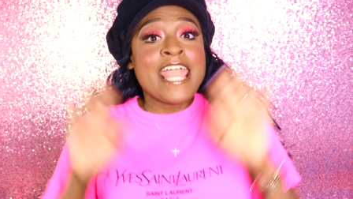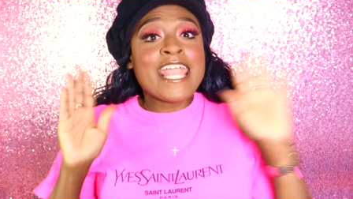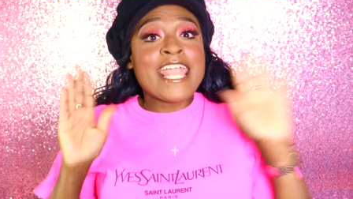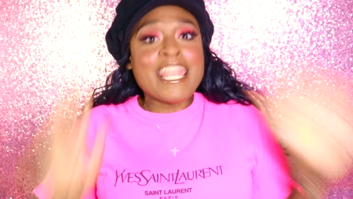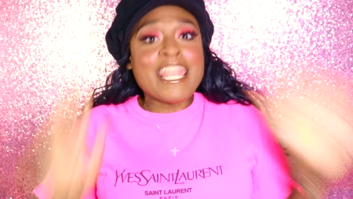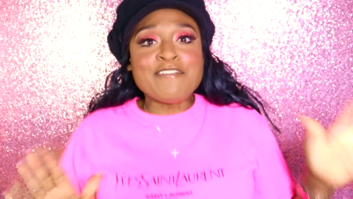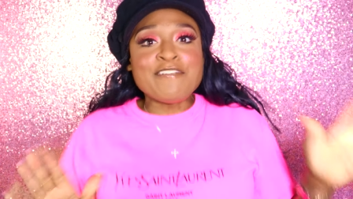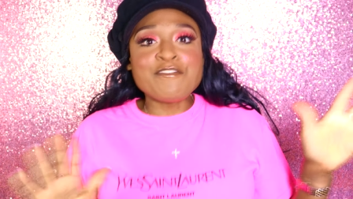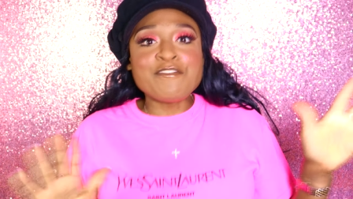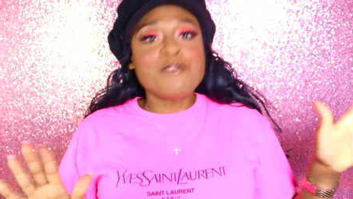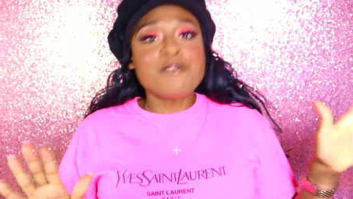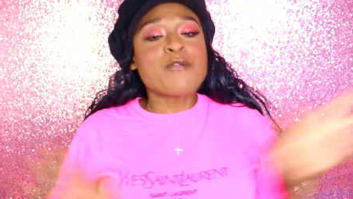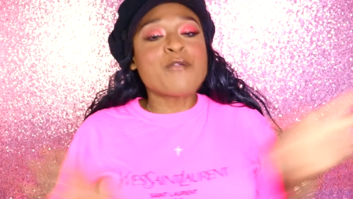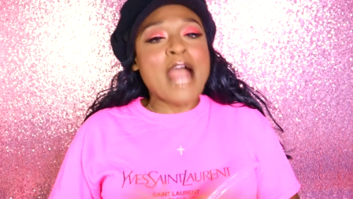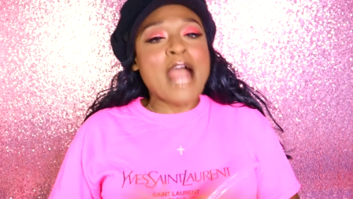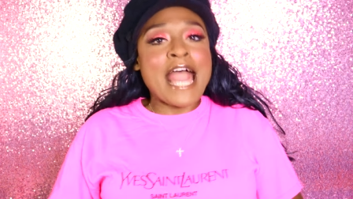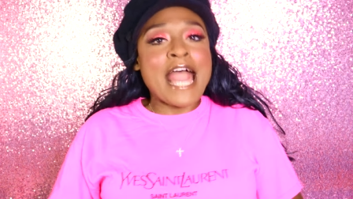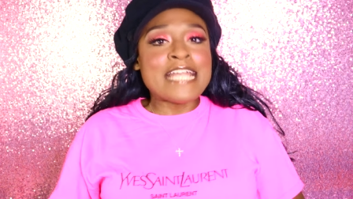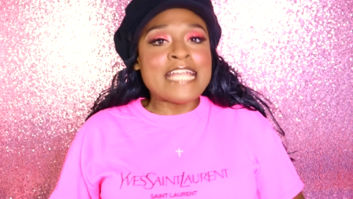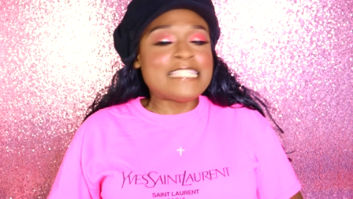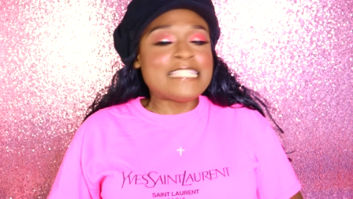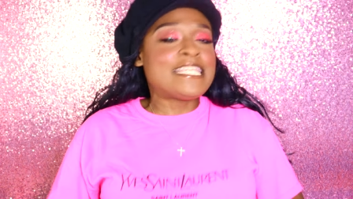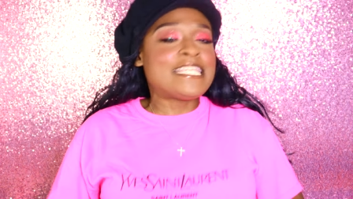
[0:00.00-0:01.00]
If you
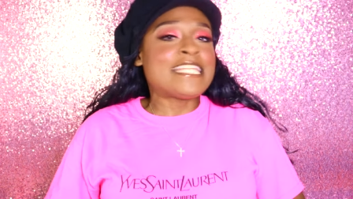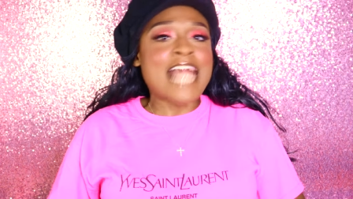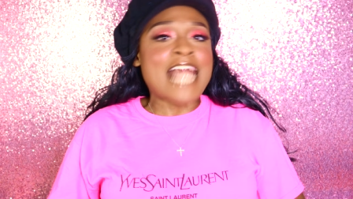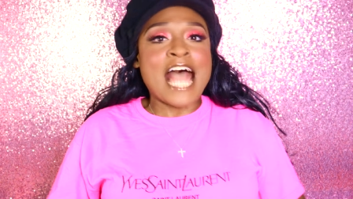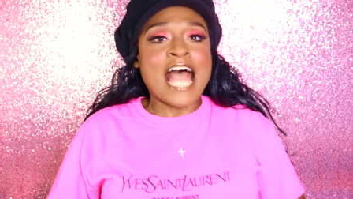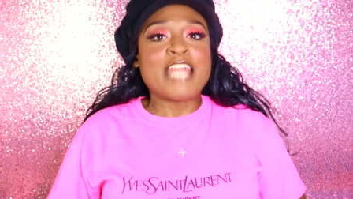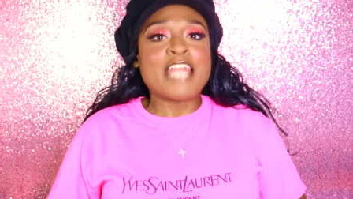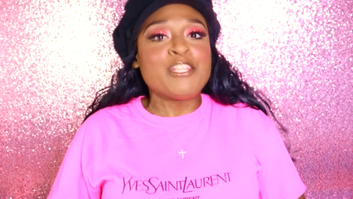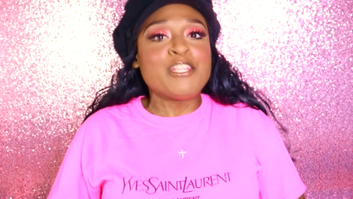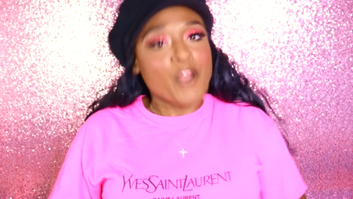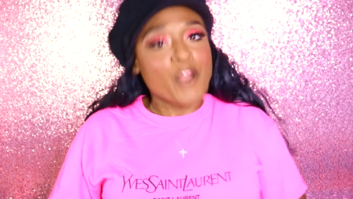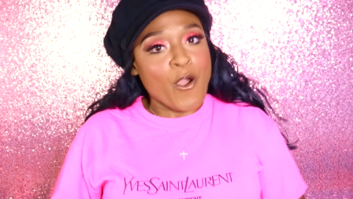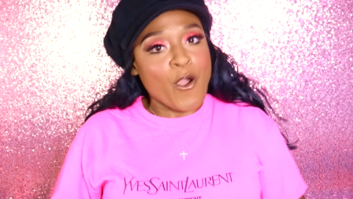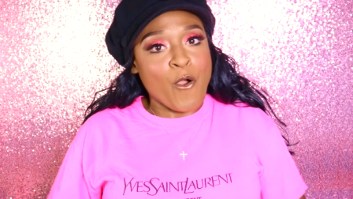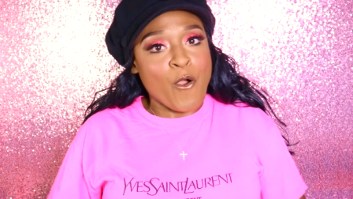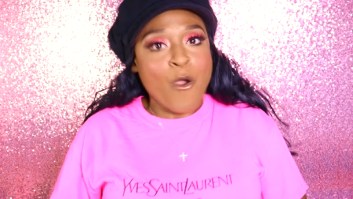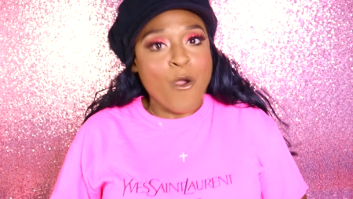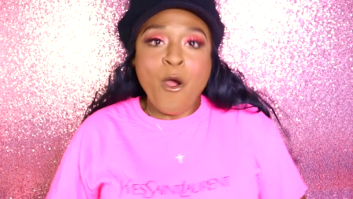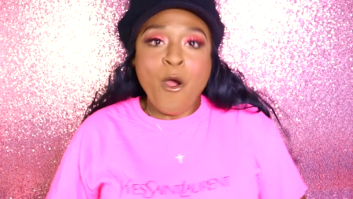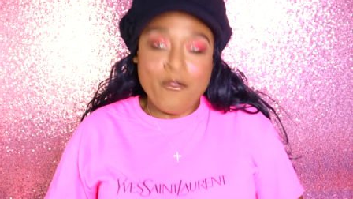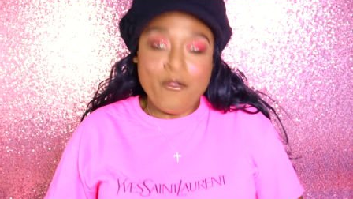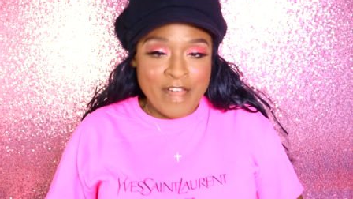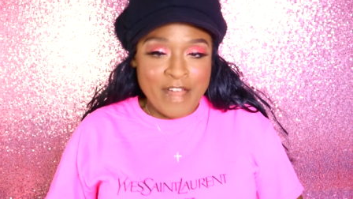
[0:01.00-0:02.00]
guys did not know
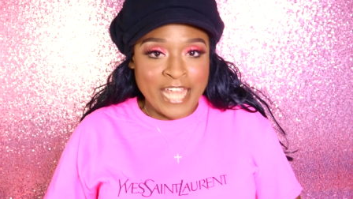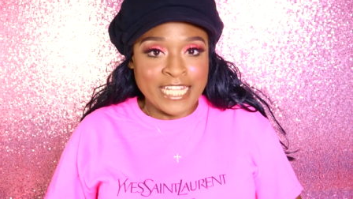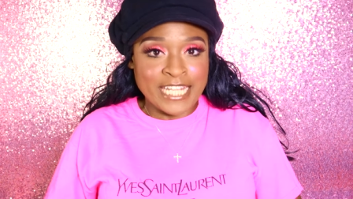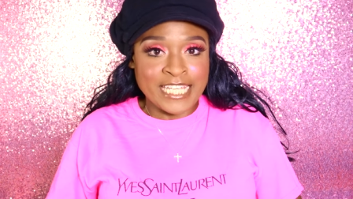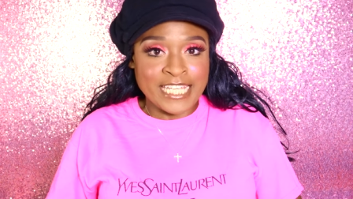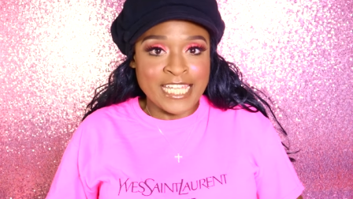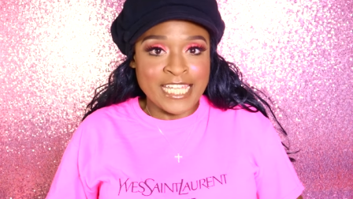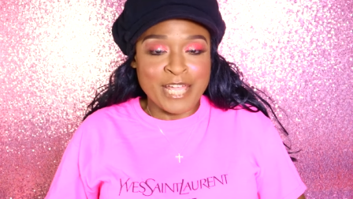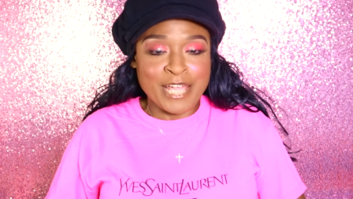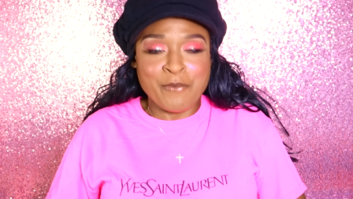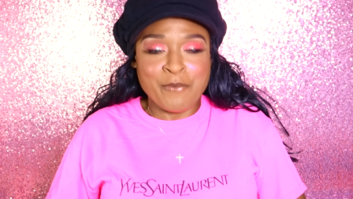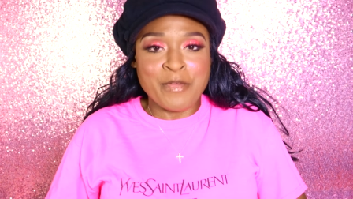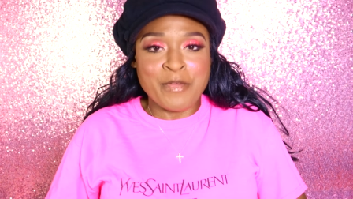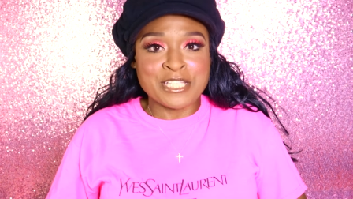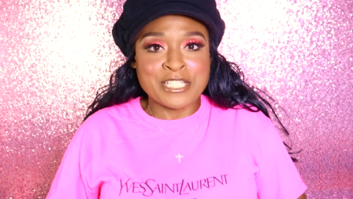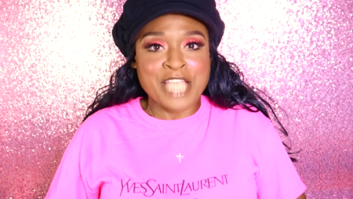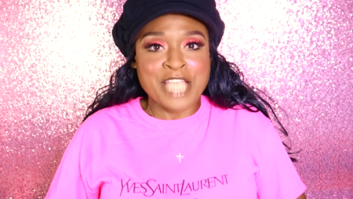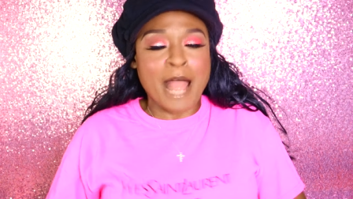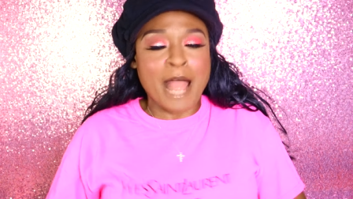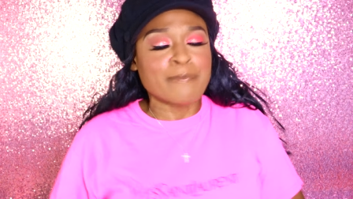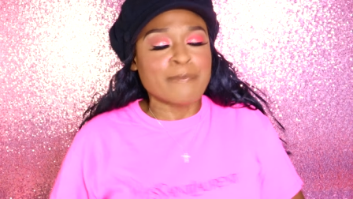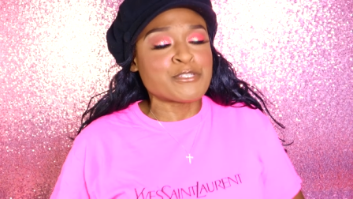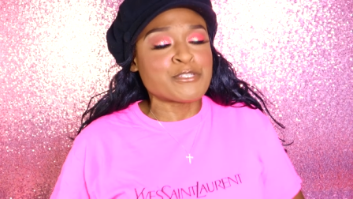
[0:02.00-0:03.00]
already, in
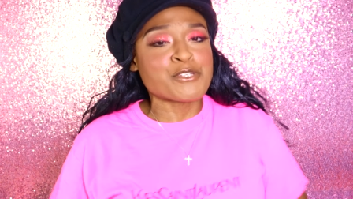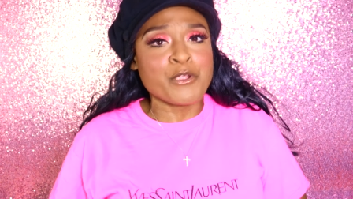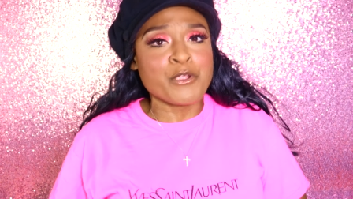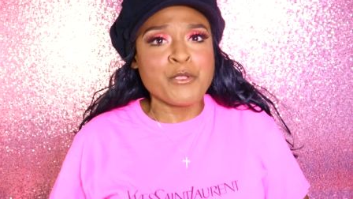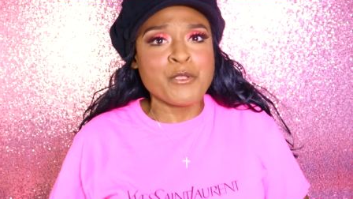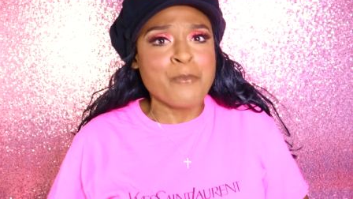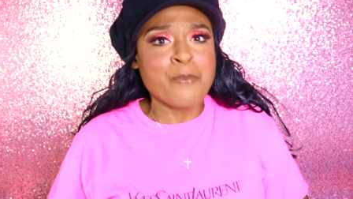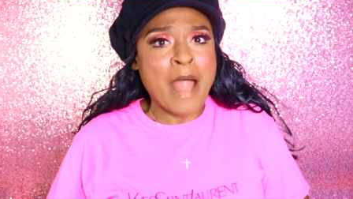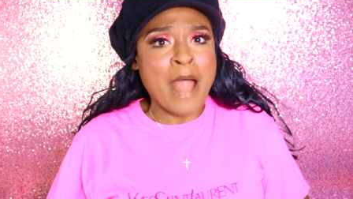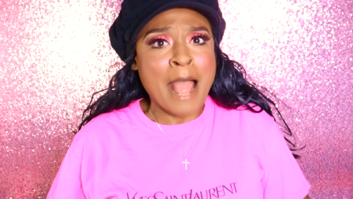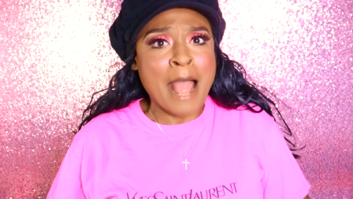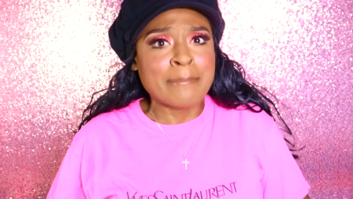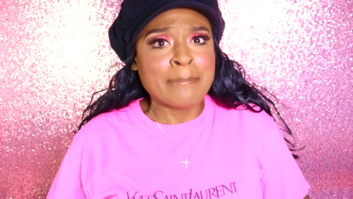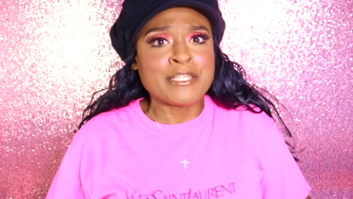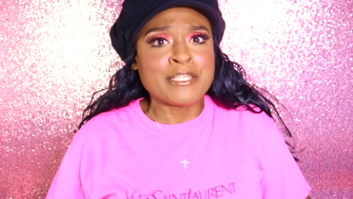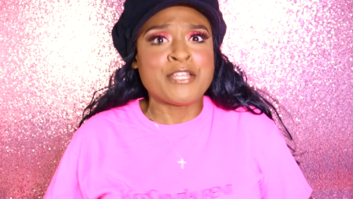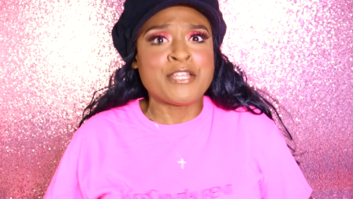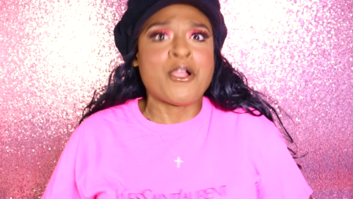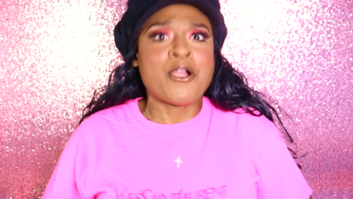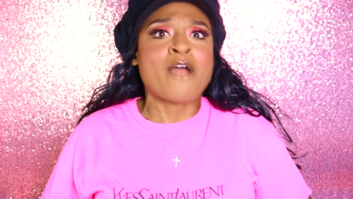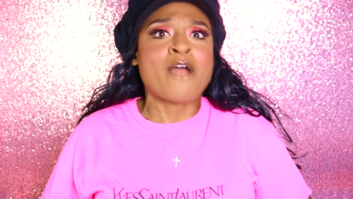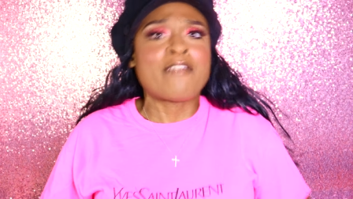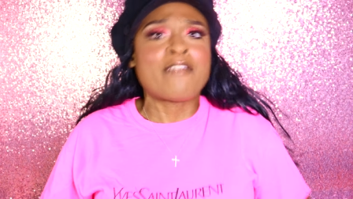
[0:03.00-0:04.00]
which I'm sure you
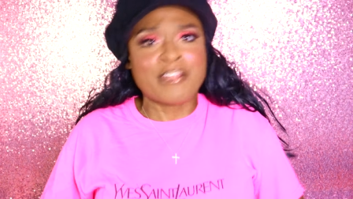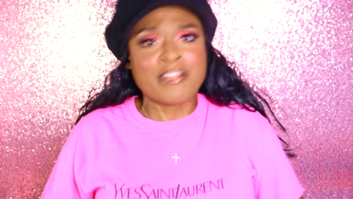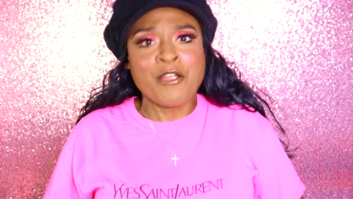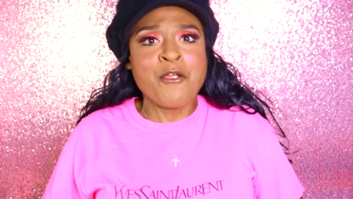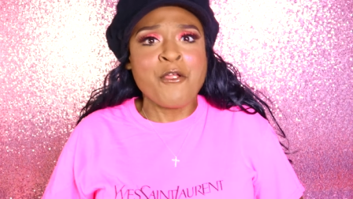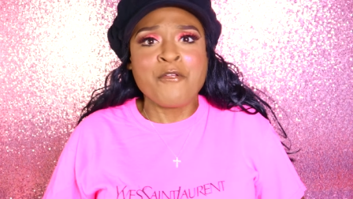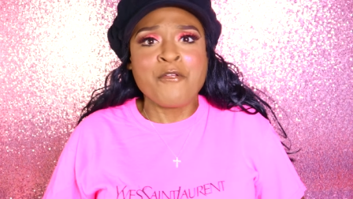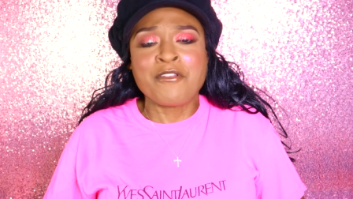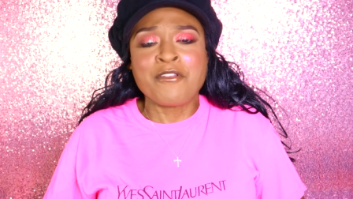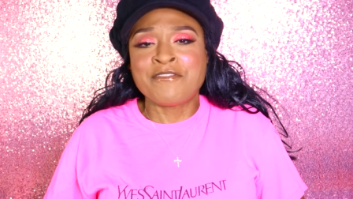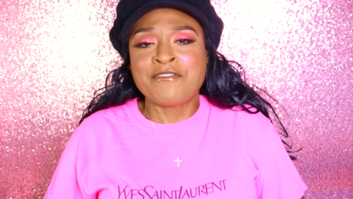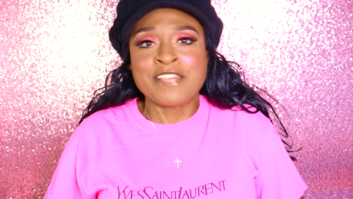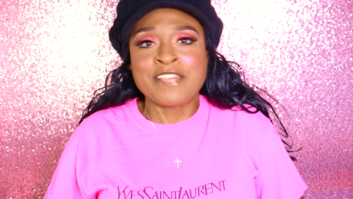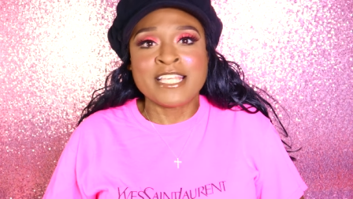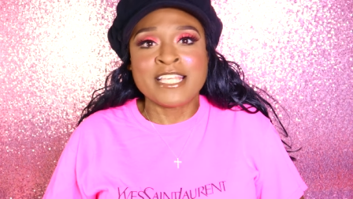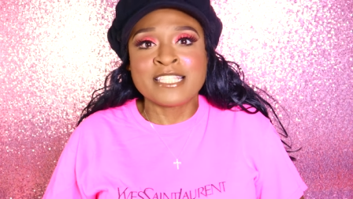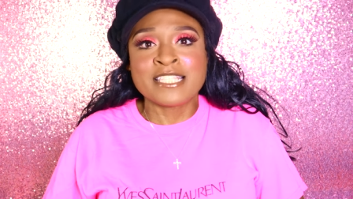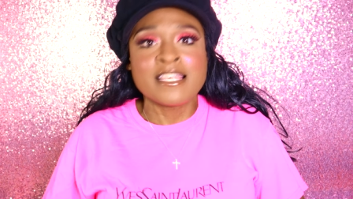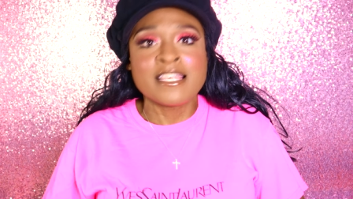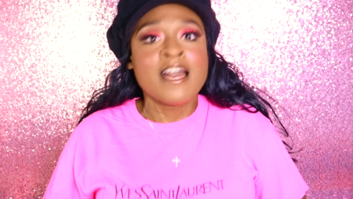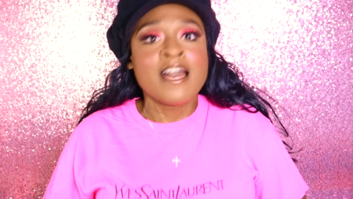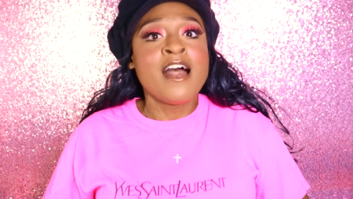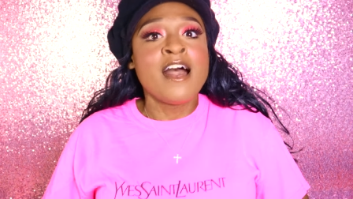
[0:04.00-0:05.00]
probably already heard of
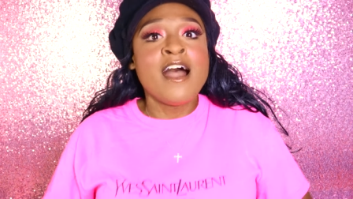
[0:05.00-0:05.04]
this,